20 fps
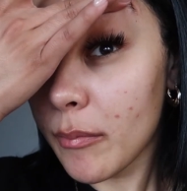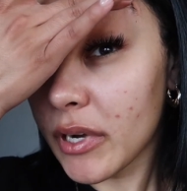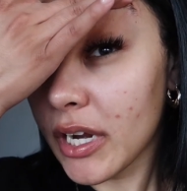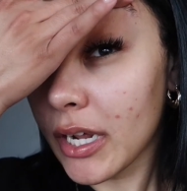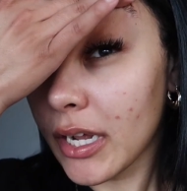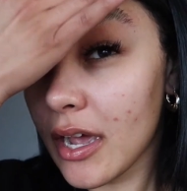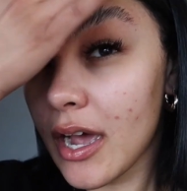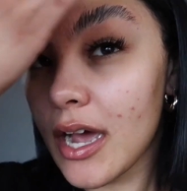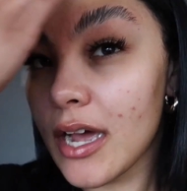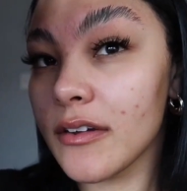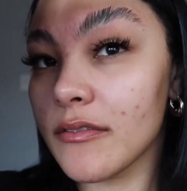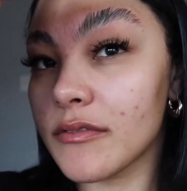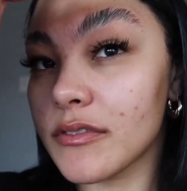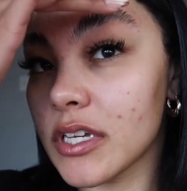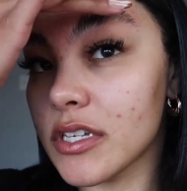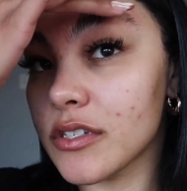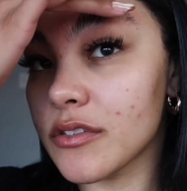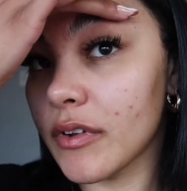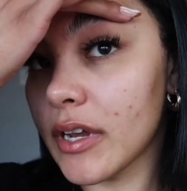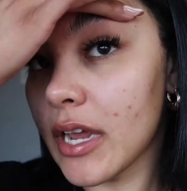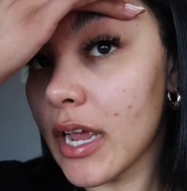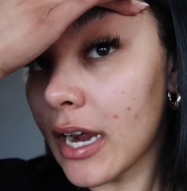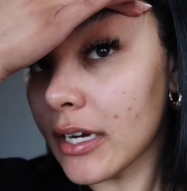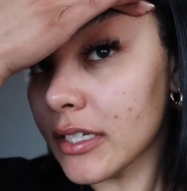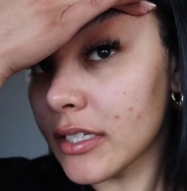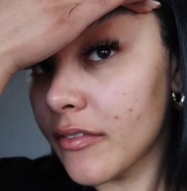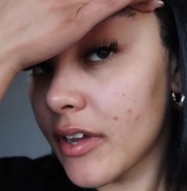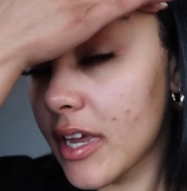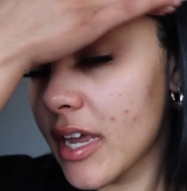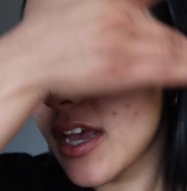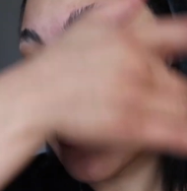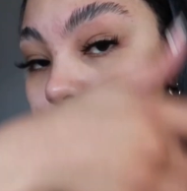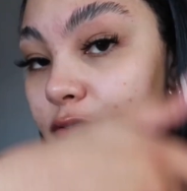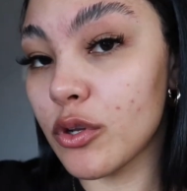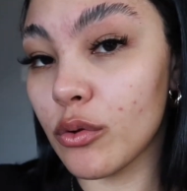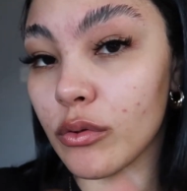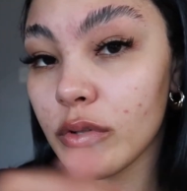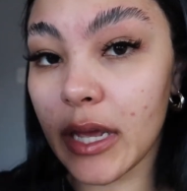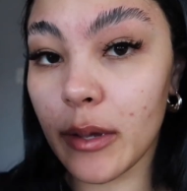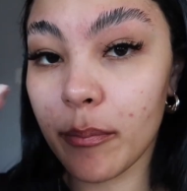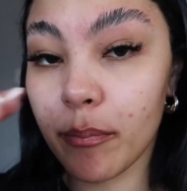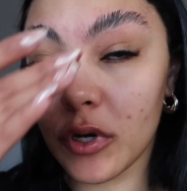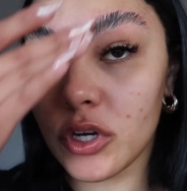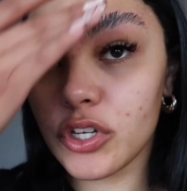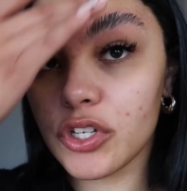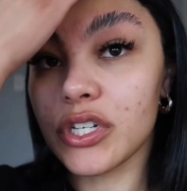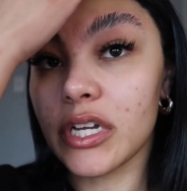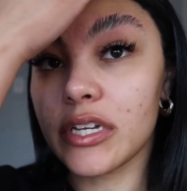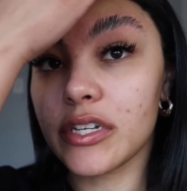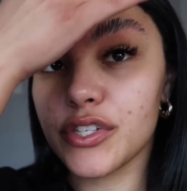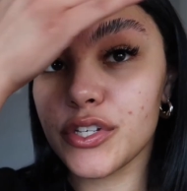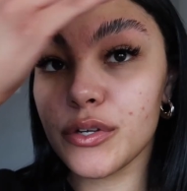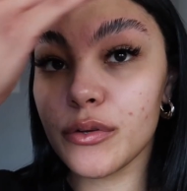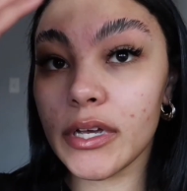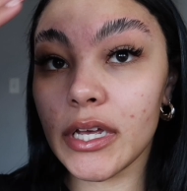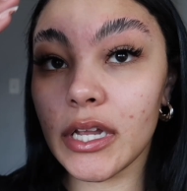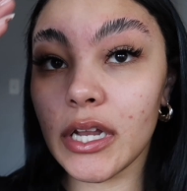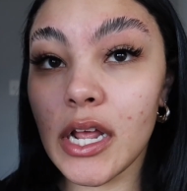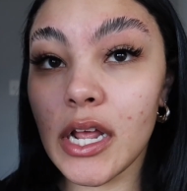but it kind of does reactivate if you like push into it,